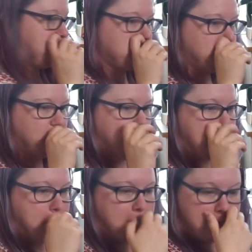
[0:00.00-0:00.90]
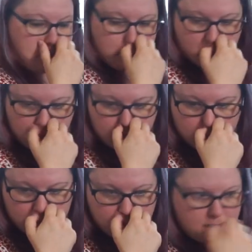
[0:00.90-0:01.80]
to fit in.
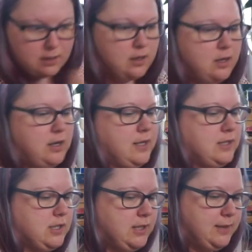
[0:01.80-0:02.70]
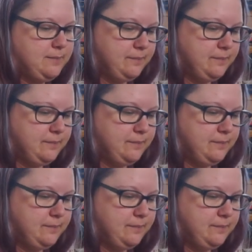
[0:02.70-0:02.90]
Actually,